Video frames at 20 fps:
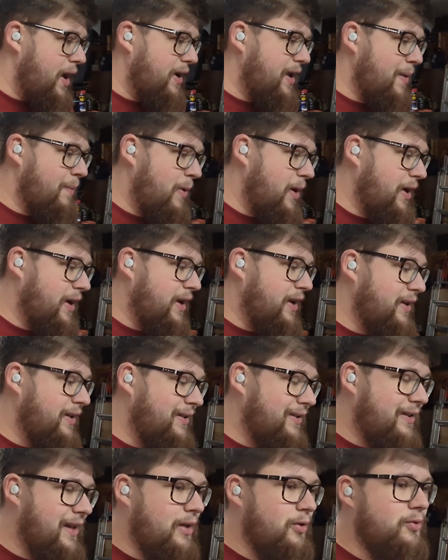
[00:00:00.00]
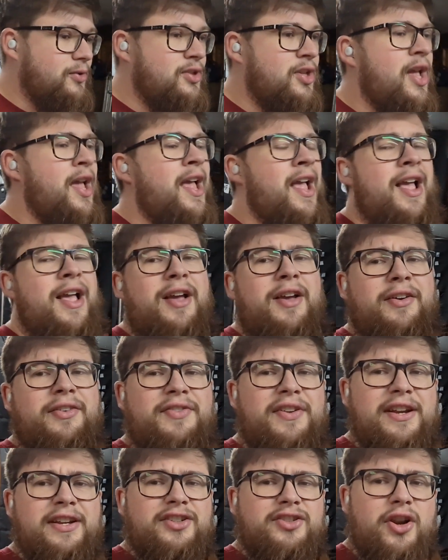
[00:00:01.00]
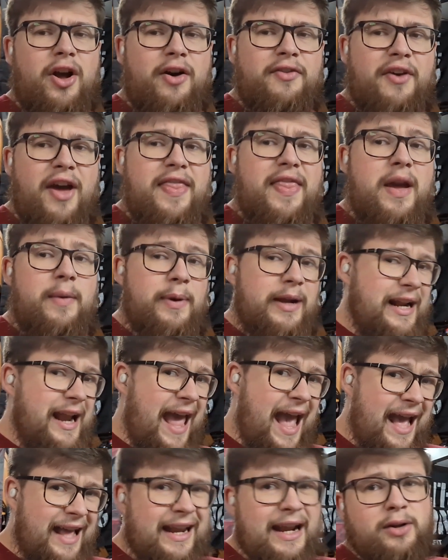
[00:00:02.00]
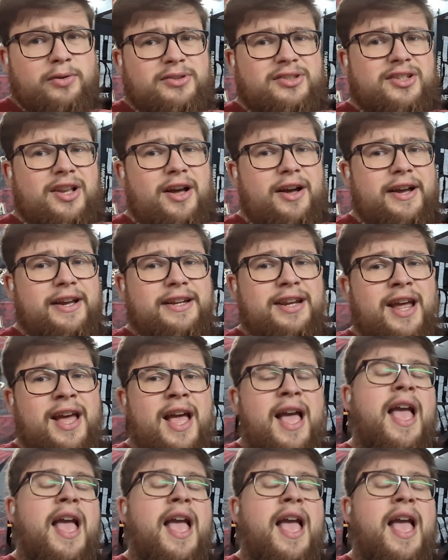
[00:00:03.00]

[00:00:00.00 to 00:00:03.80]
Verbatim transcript: get my delts finished off, and then we're gonna head outside